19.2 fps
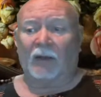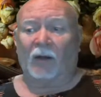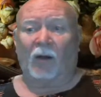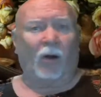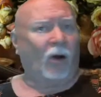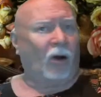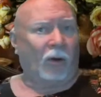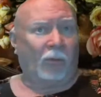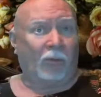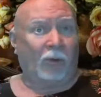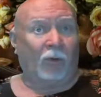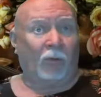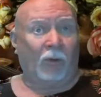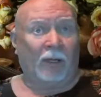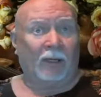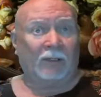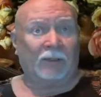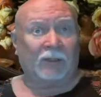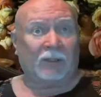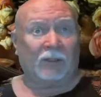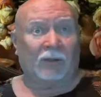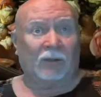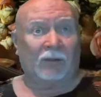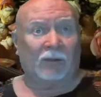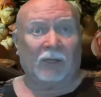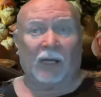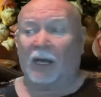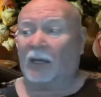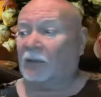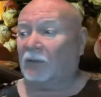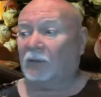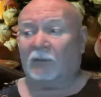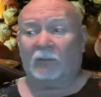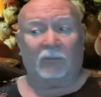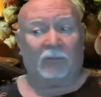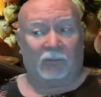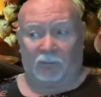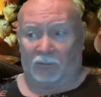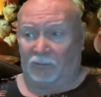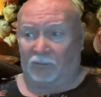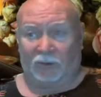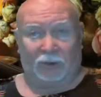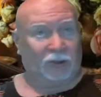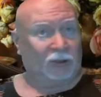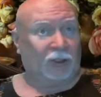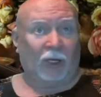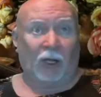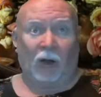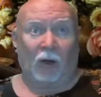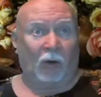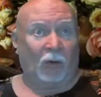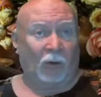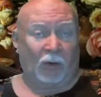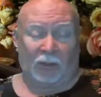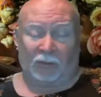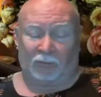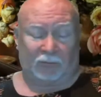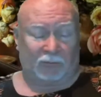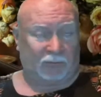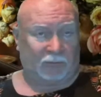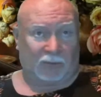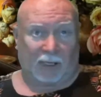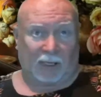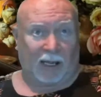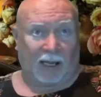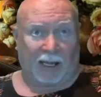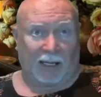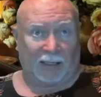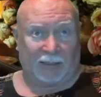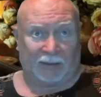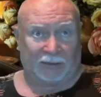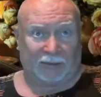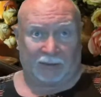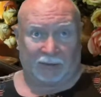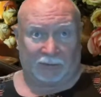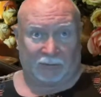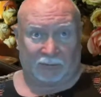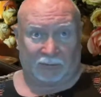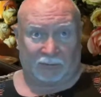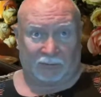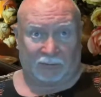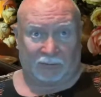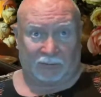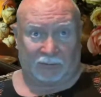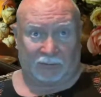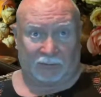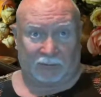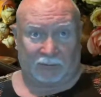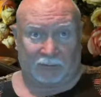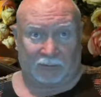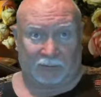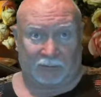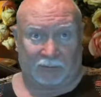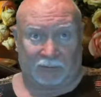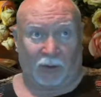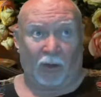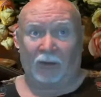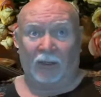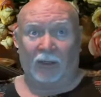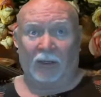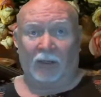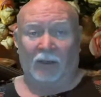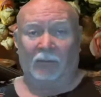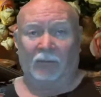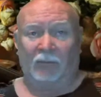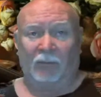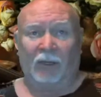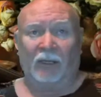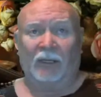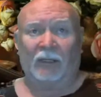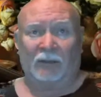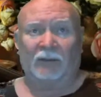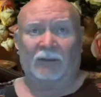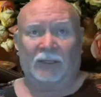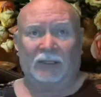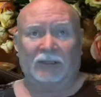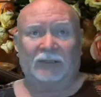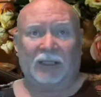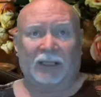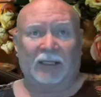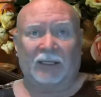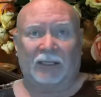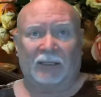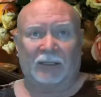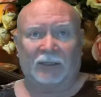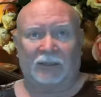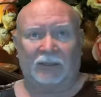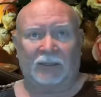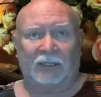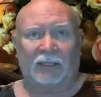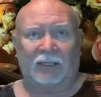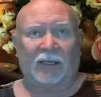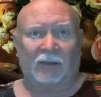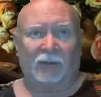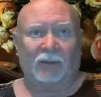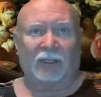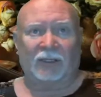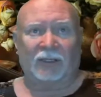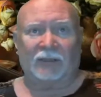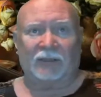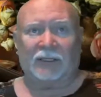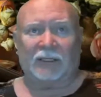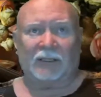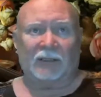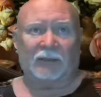Horrible winter, not snow and ice and weather, but disease and illness